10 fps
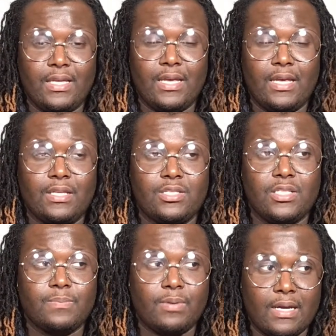She's
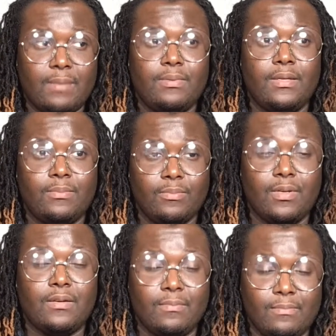probably one
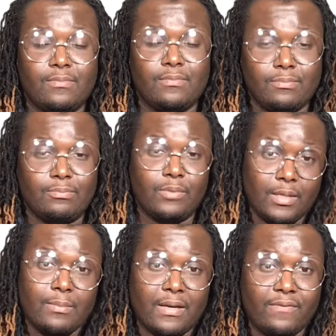of
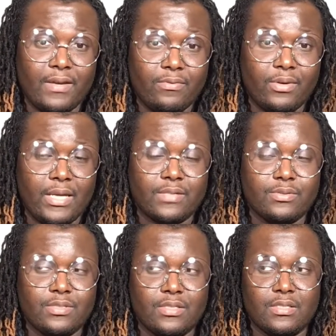my favorite
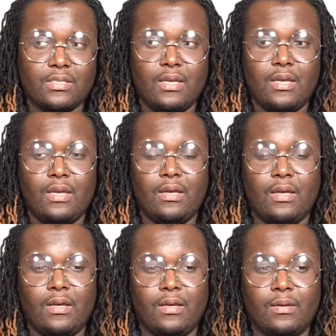actresses,
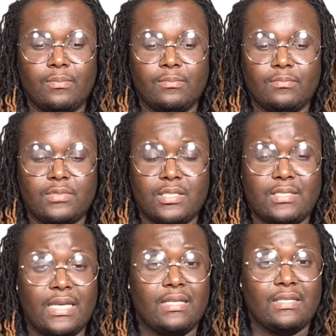to
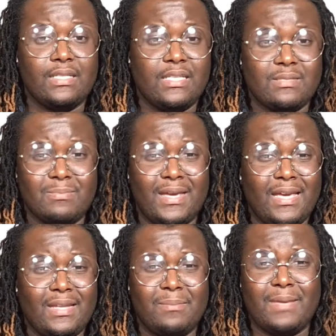say the least.
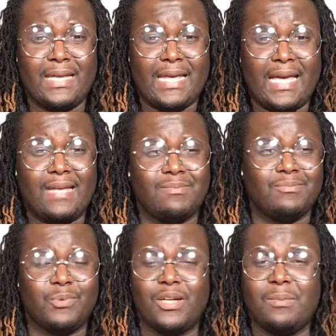Made in Manhattan,
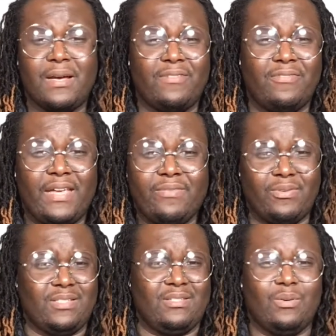one of my
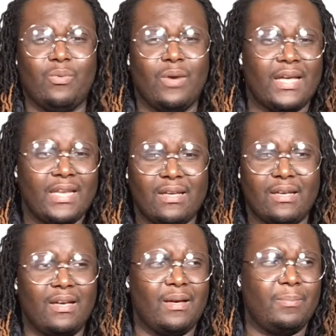favorites. The Wedding
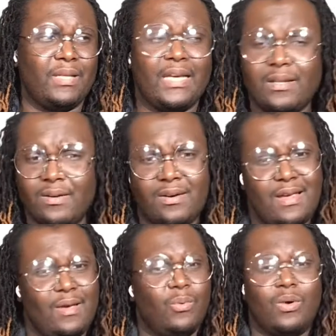Planner,
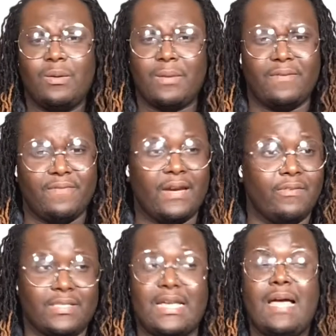one of my
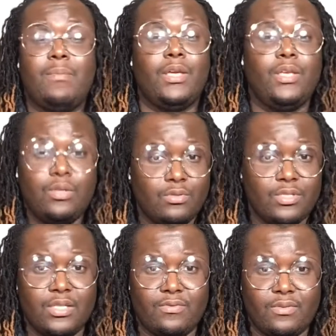favorites. I'm a huge
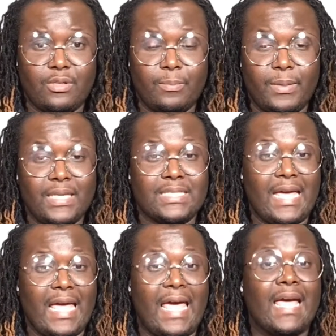Jennifer Lopez
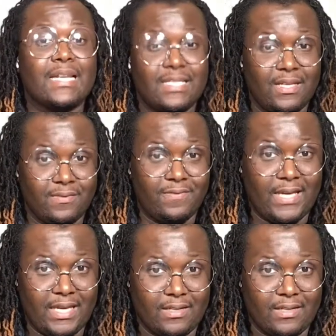acting fan.